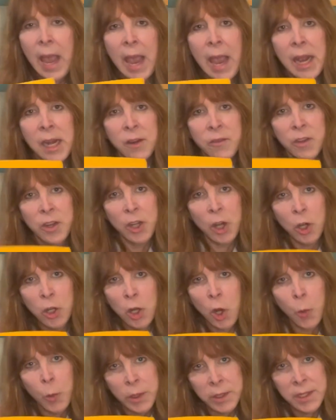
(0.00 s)
And if you don't
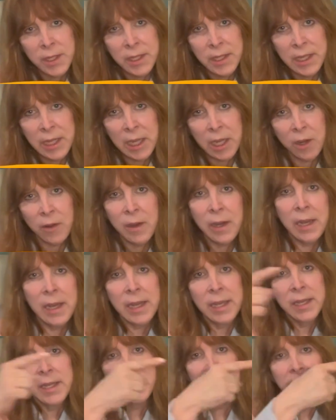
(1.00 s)
know what's in here,
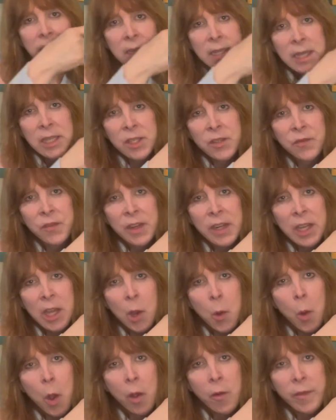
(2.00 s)
it's in this
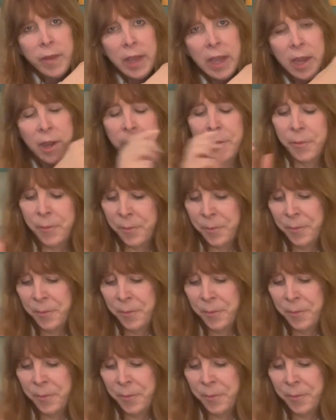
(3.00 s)
video over here.